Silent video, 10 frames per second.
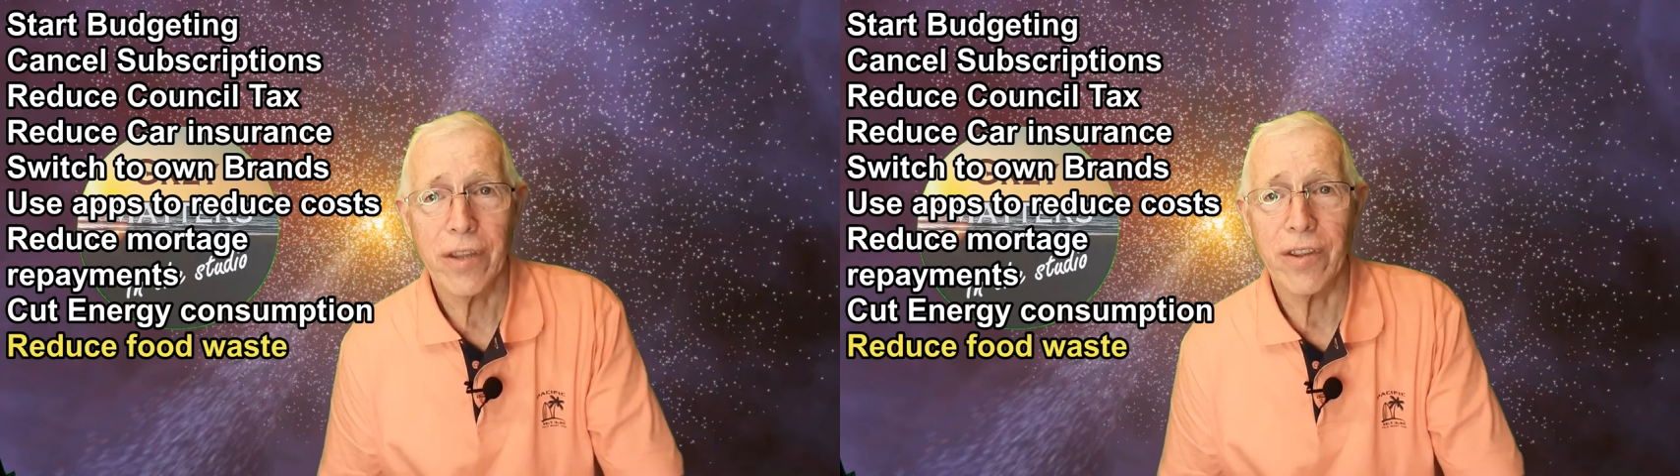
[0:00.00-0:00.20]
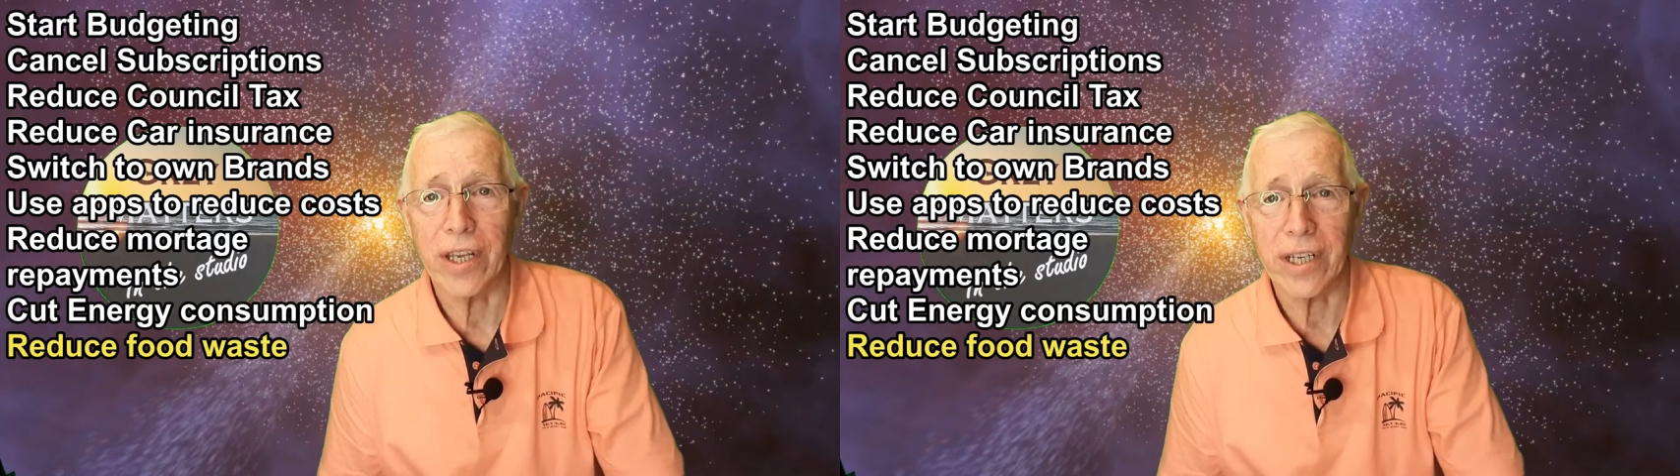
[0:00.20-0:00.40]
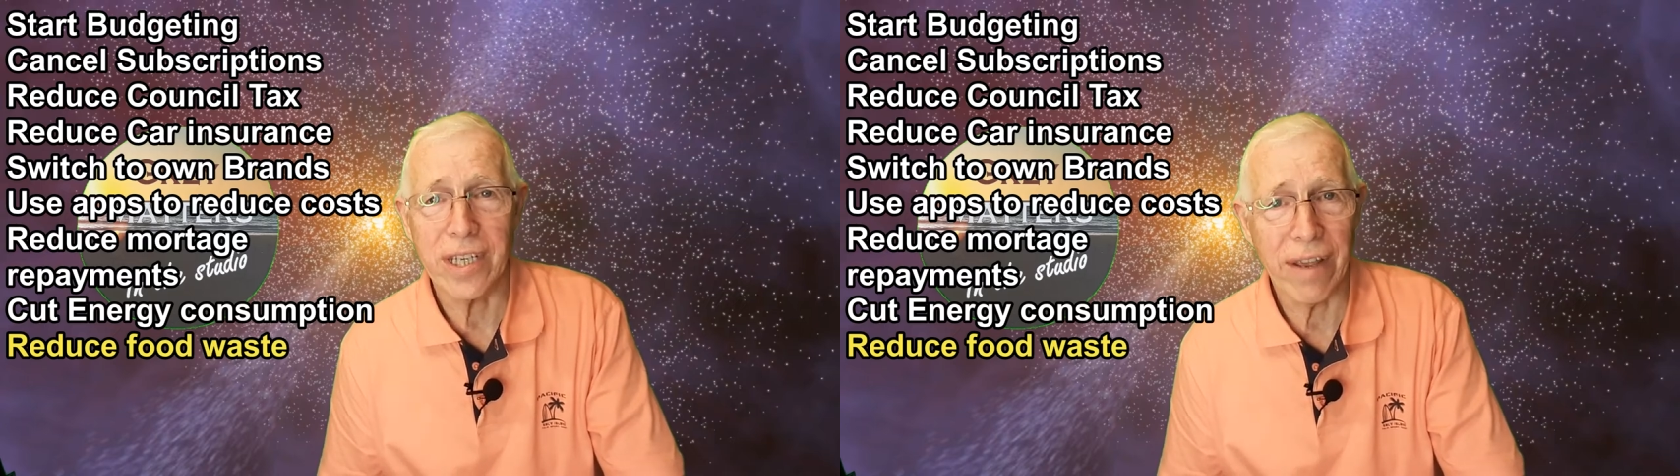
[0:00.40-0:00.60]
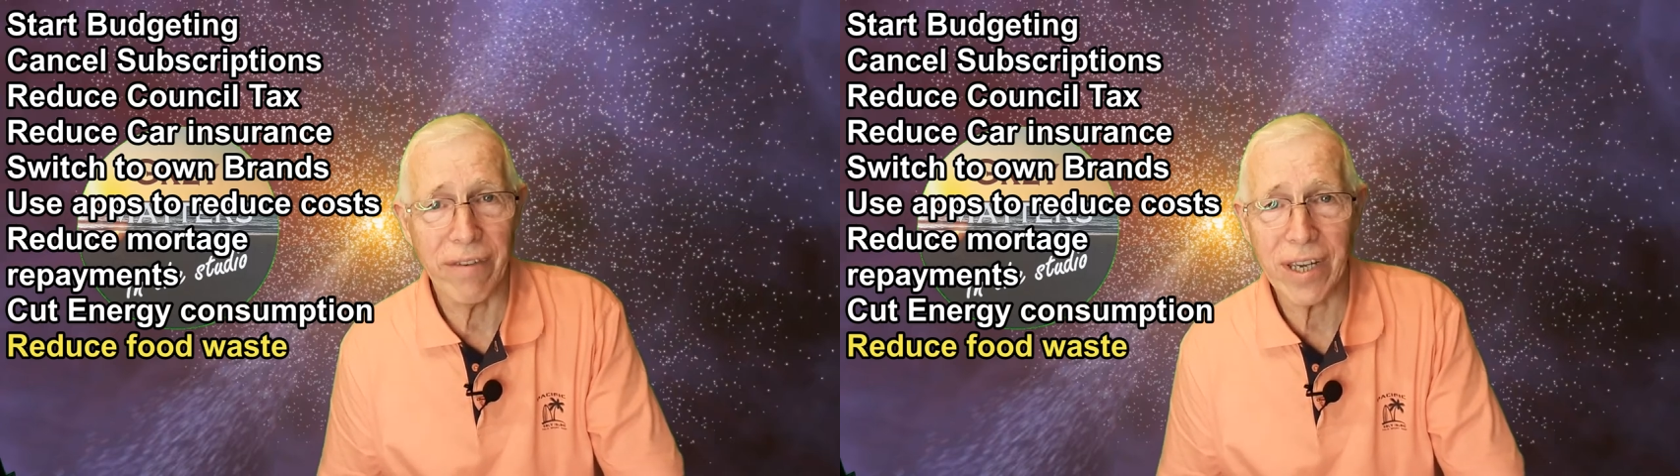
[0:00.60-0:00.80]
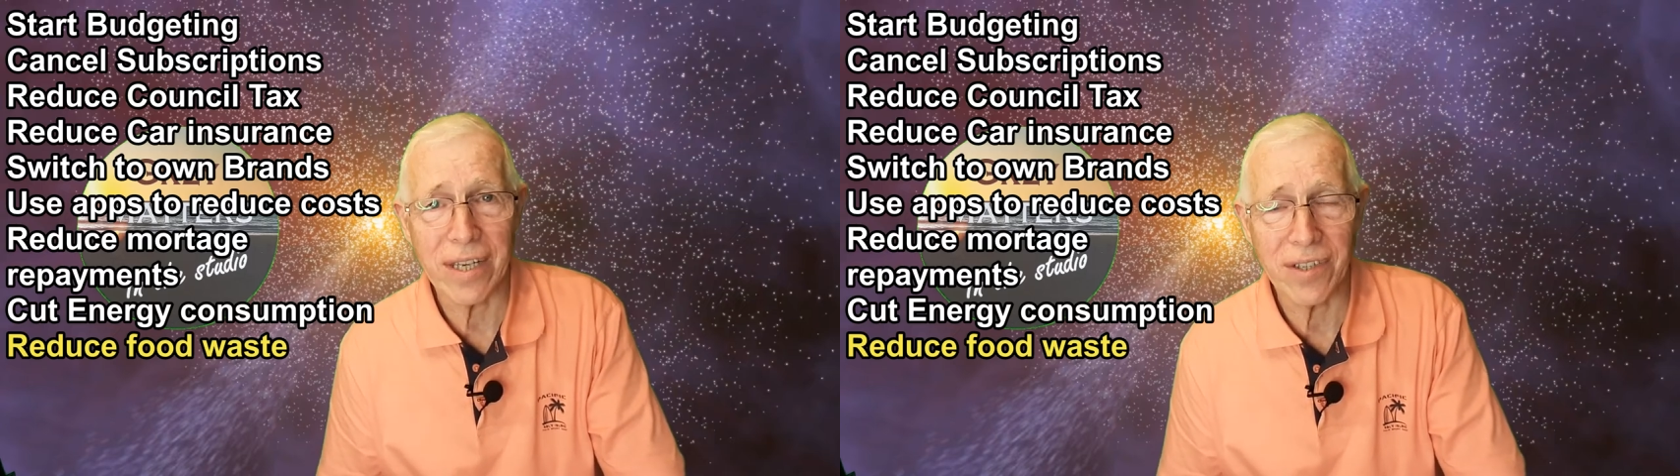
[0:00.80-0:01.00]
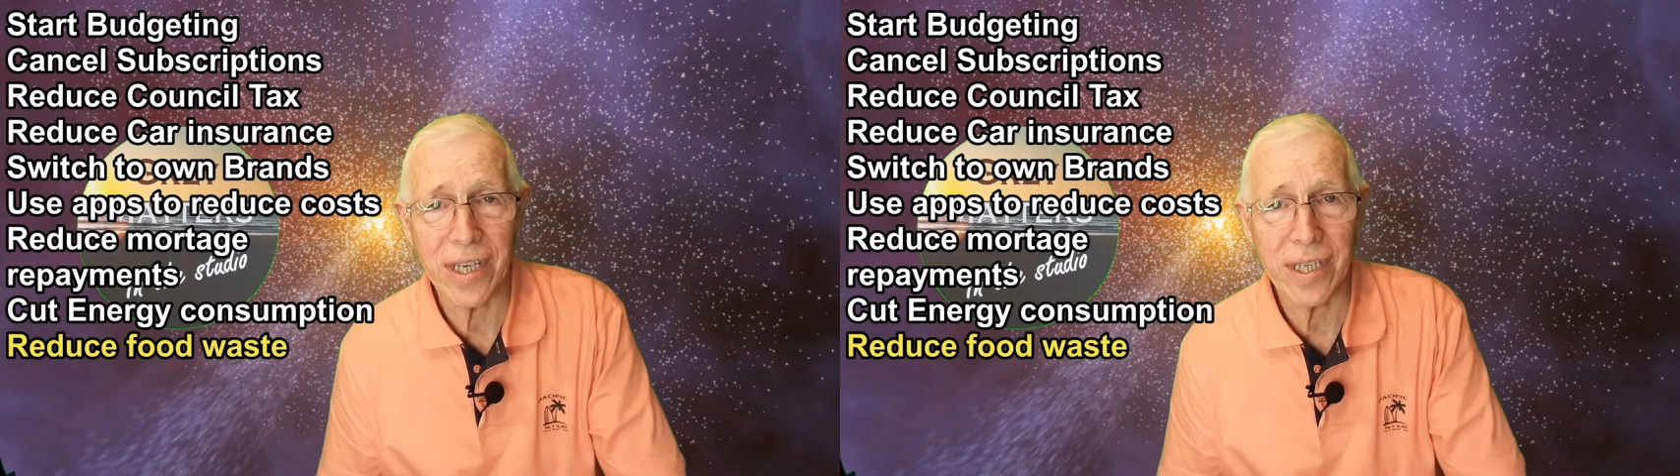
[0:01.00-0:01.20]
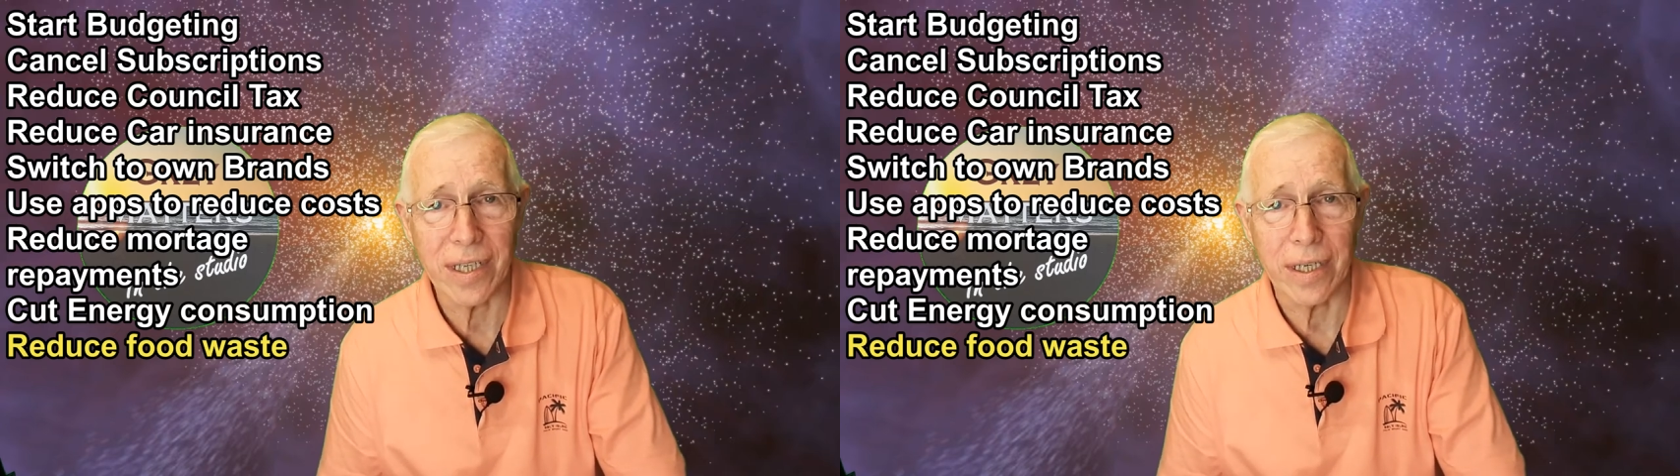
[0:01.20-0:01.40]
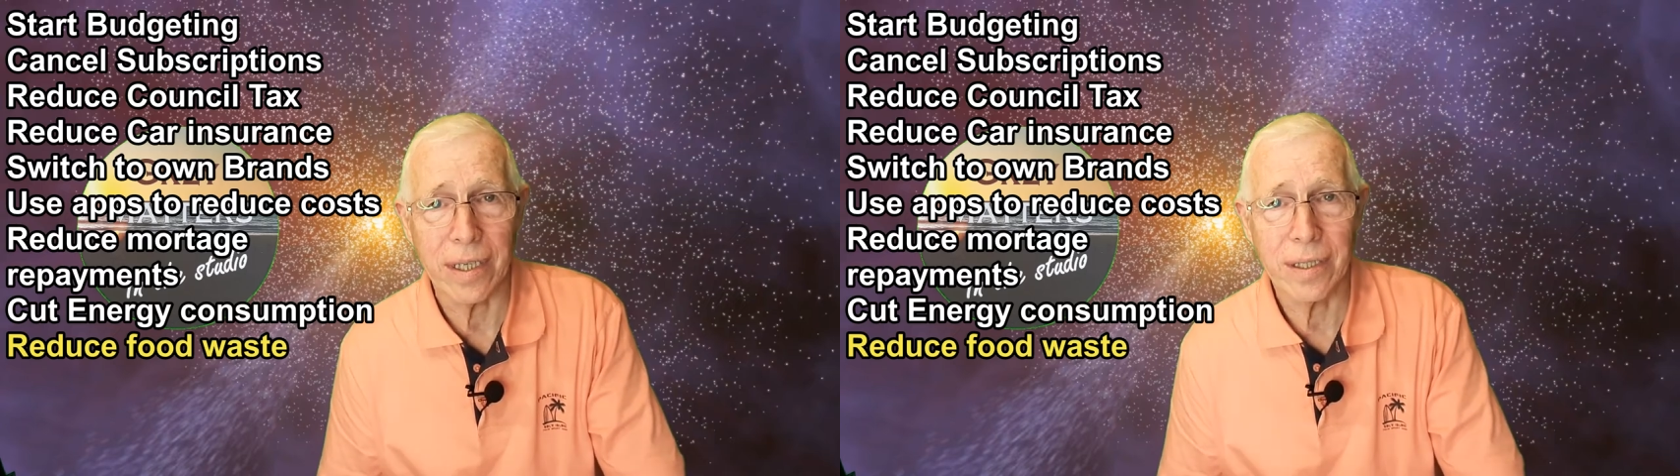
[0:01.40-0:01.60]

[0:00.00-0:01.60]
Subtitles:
that never gets eaten.